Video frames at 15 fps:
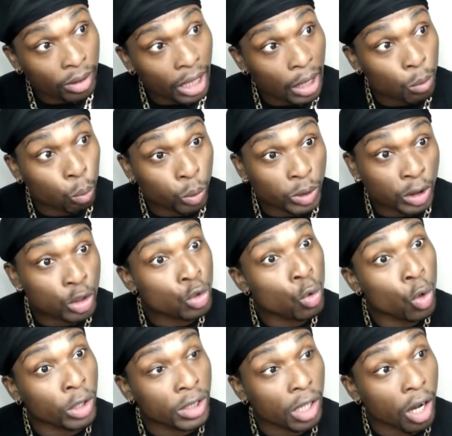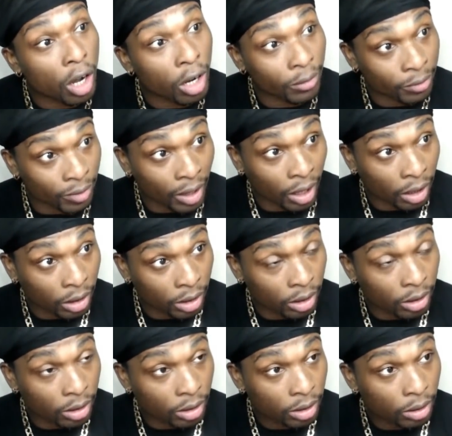and was sought after
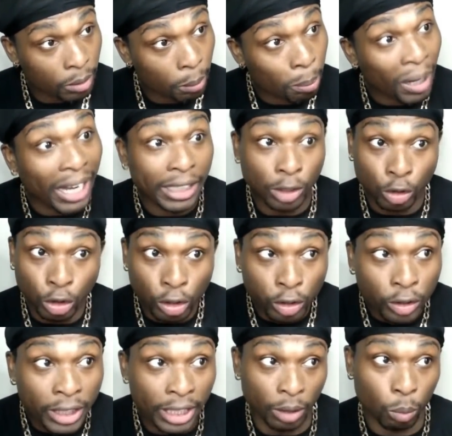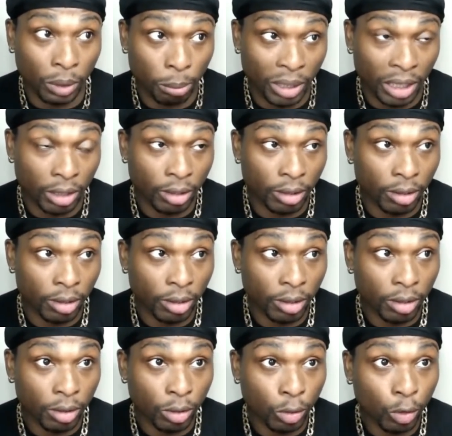by good-looking women,
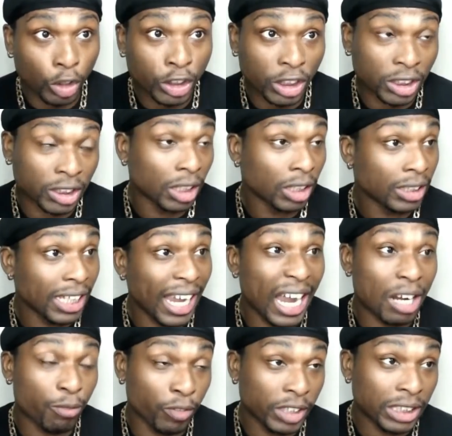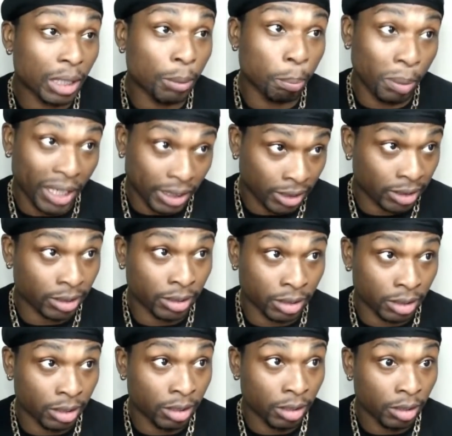not just the average at
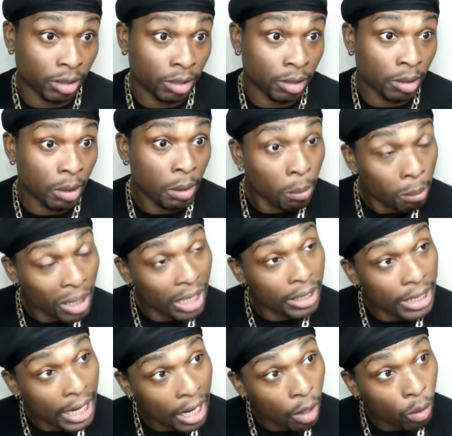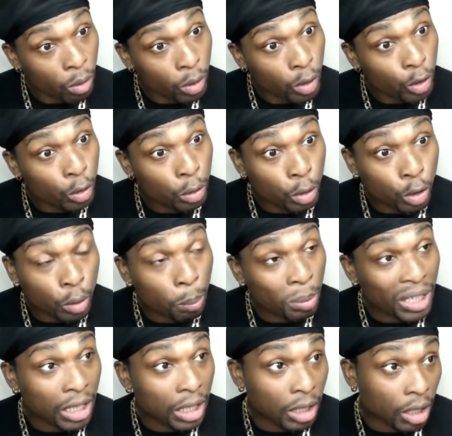best. But now, you
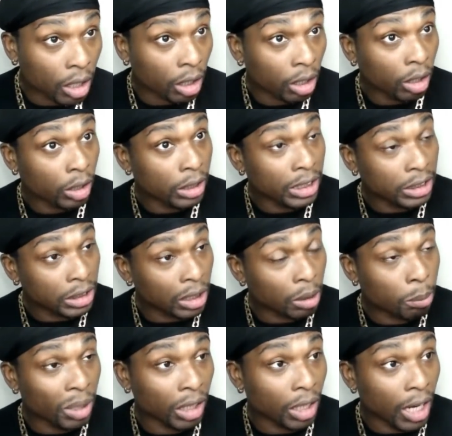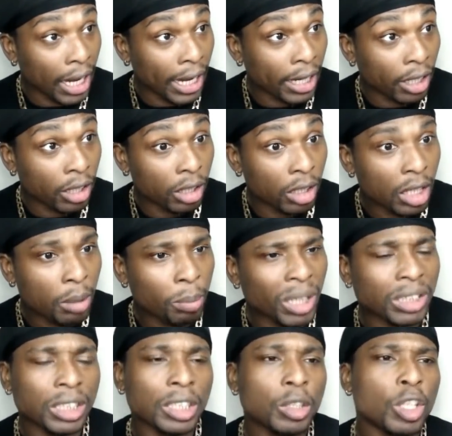being a legitimate guy,
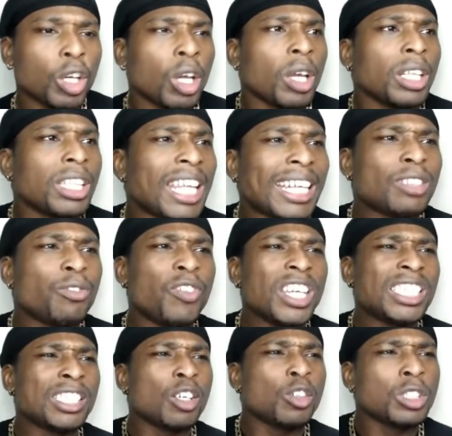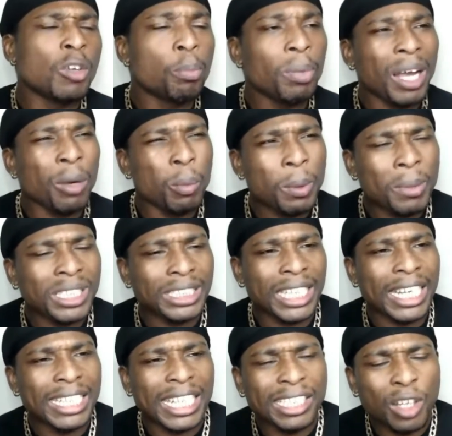but there's videos of black women
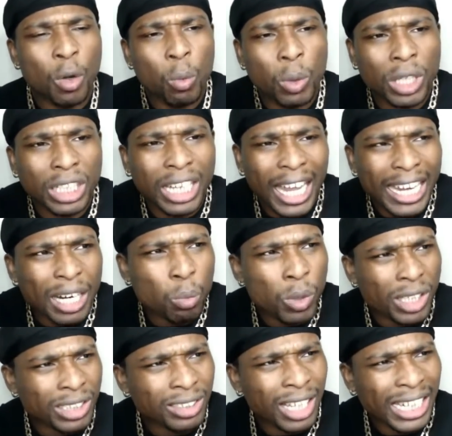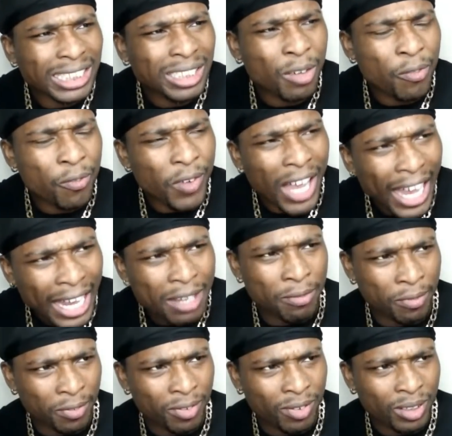saying they don't want a guy that works 9 to
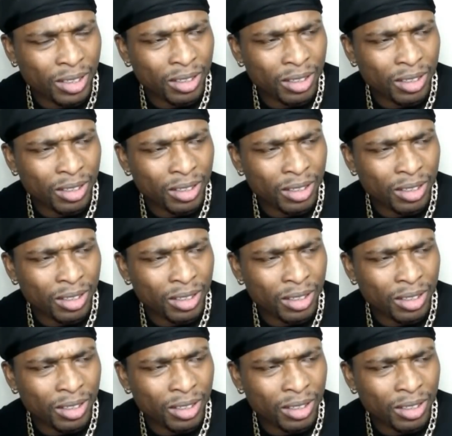5.